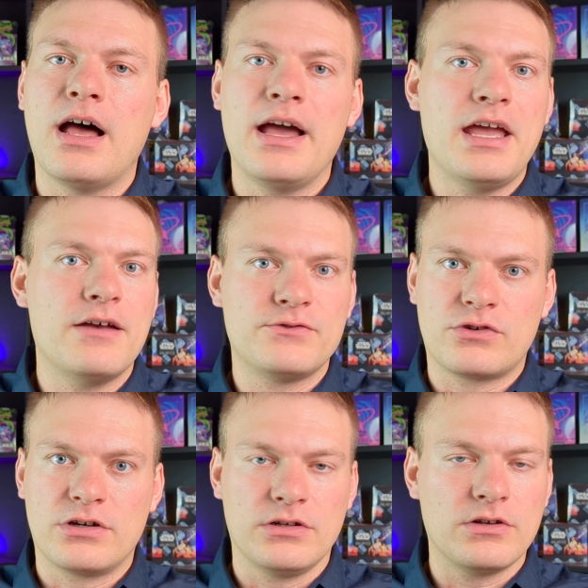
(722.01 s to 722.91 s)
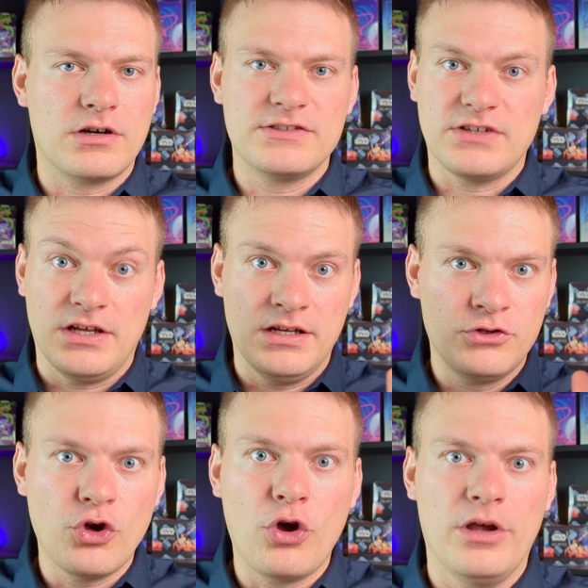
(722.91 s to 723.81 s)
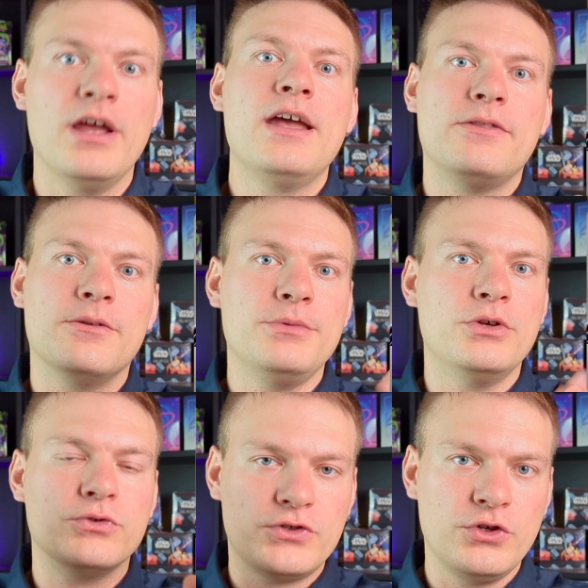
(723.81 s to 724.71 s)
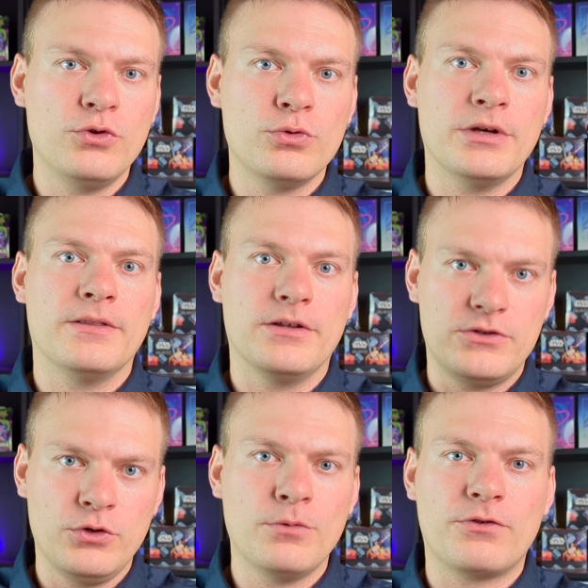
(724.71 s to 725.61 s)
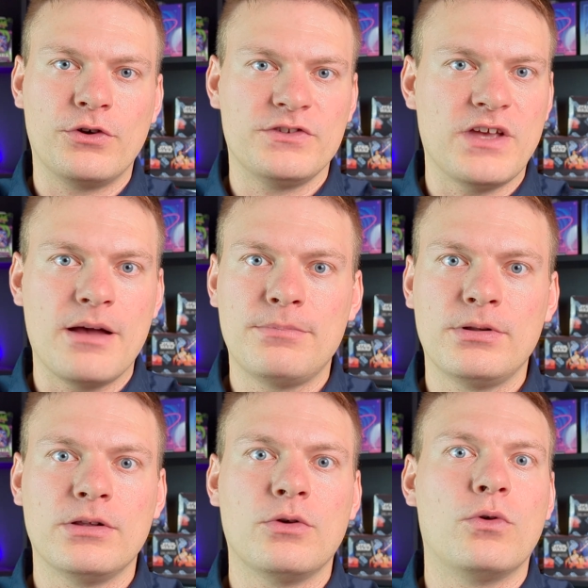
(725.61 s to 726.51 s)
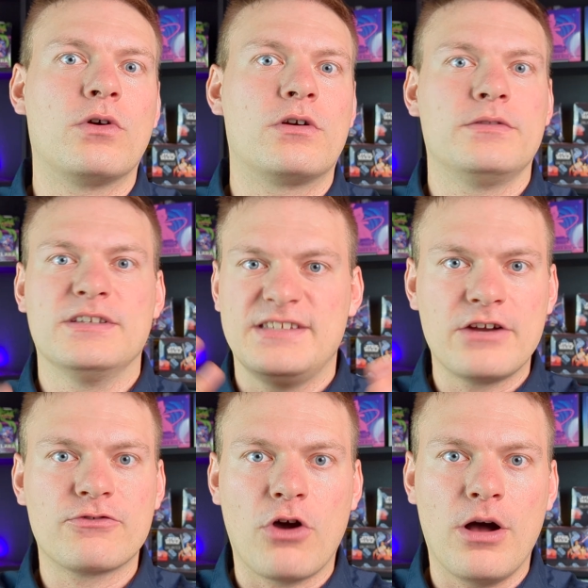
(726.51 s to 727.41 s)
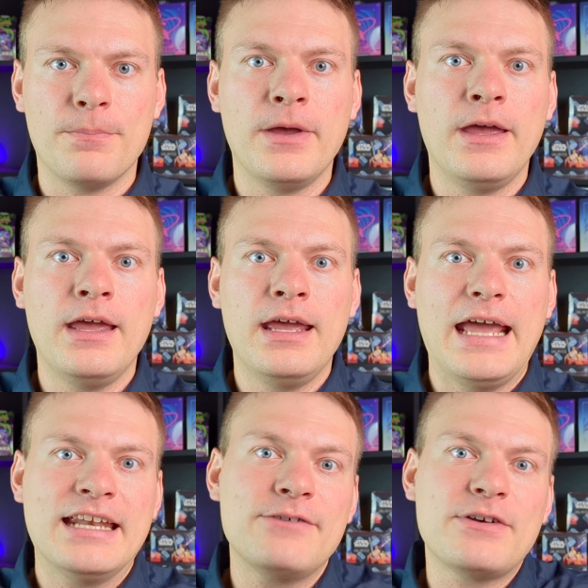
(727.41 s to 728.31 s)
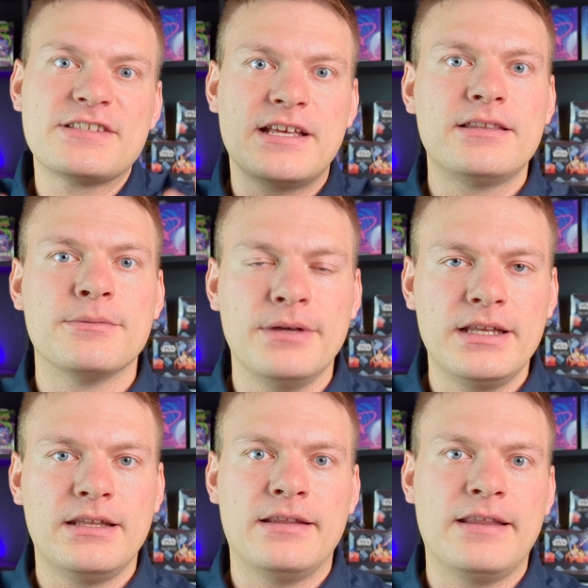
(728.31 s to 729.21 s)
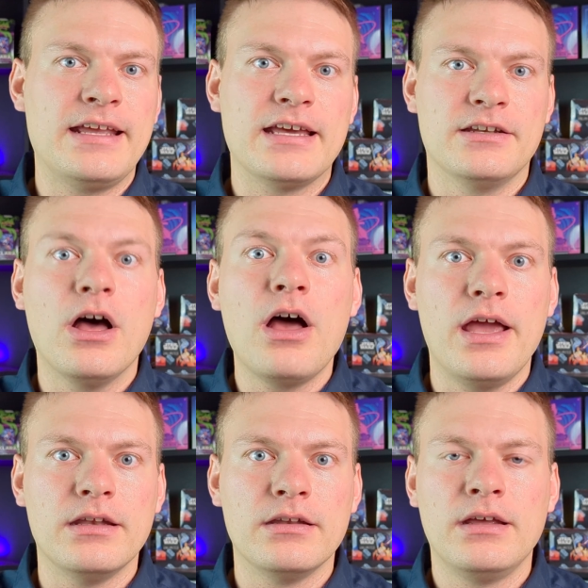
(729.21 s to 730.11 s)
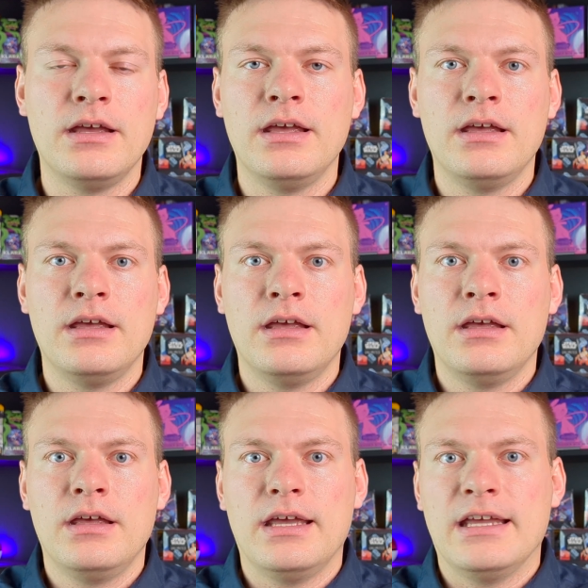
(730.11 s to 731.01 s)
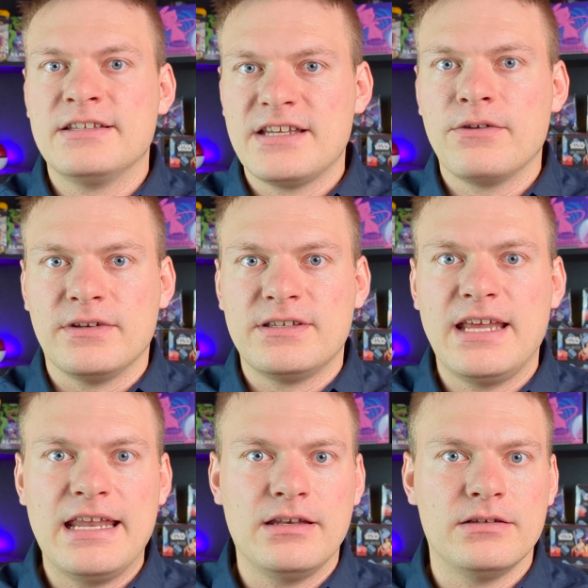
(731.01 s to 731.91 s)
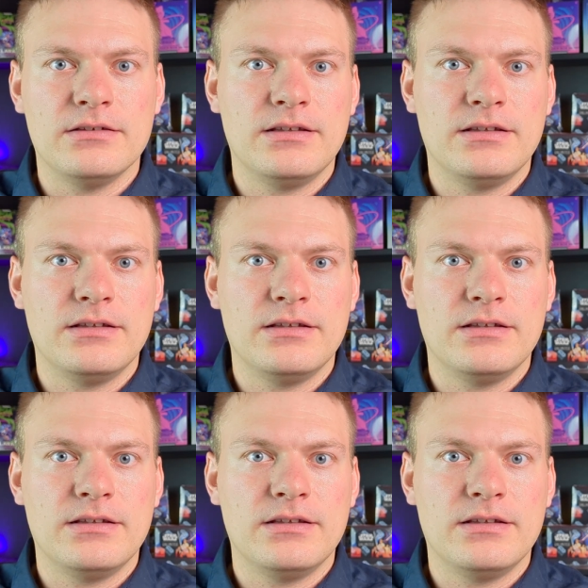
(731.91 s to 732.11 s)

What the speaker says: I have certain cards I enjoy. The Mewtwo in the tube, for example, or the Zekrom. And if I send them in and they get a 9, instead of the 10,